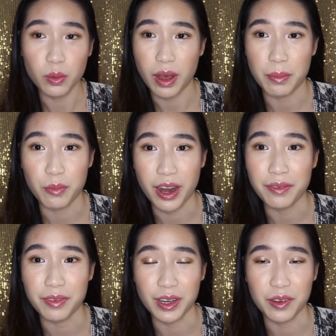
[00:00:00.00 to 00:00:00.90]
one
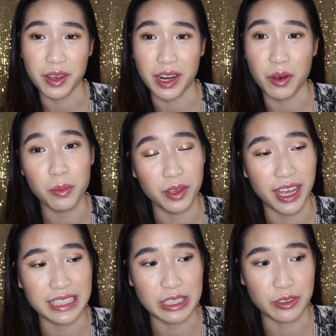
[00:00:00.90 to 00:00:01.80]
brand video, and I hope you
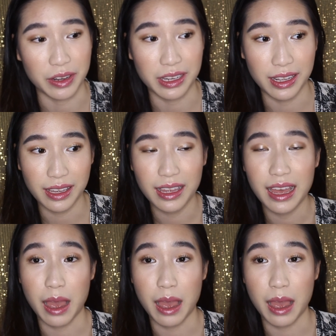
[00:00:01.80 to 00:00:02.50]
guys enjoyed it.